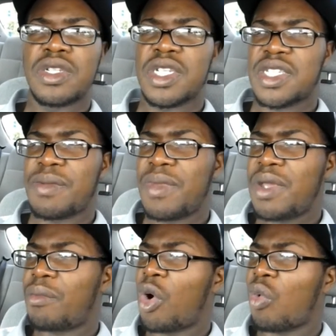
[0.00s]
Does it
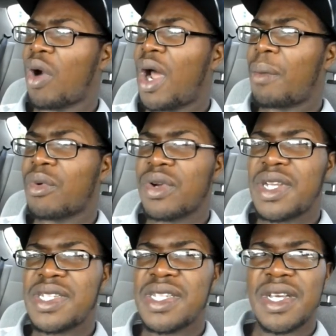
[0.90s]
mean more
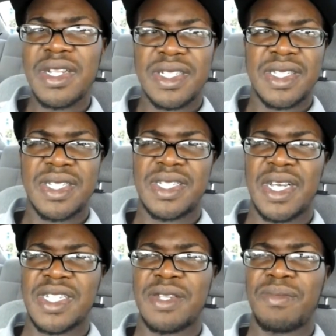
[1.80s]
robberies?
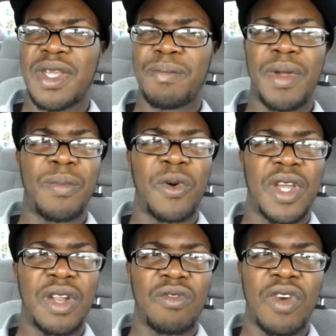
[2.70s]
Does it mean people
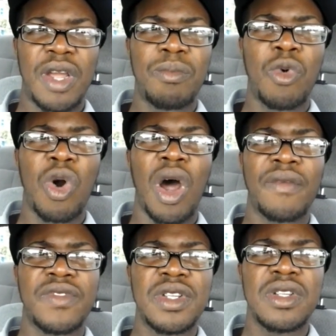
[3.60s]
are getting raped more
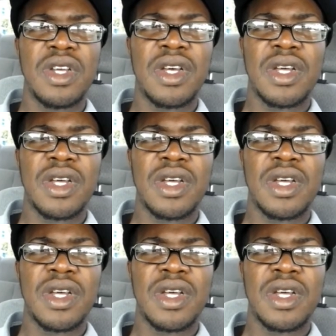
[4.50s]
often?